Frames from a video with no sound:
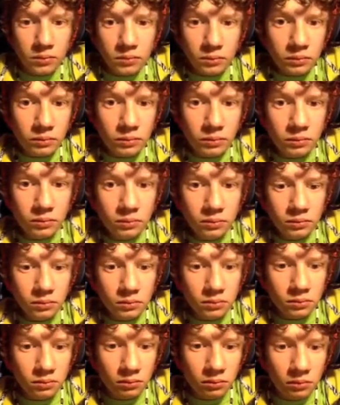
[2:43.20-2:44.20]
There's someone in
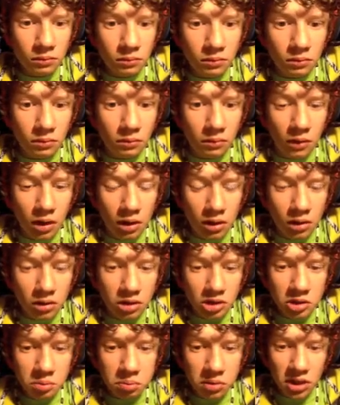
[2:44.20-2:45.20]
there.
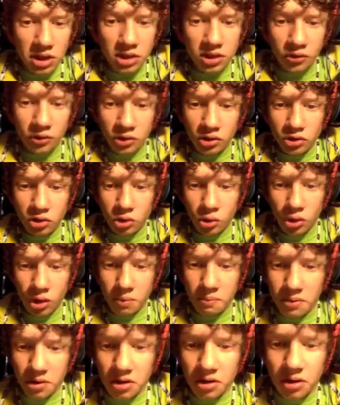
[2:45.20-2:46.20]
This place feels
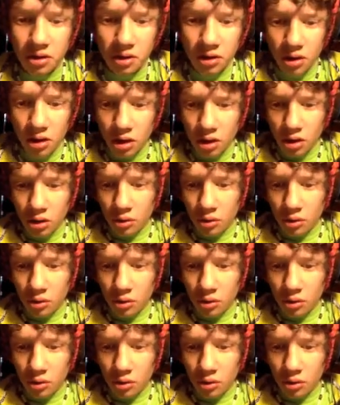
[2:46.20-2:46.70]
creepy.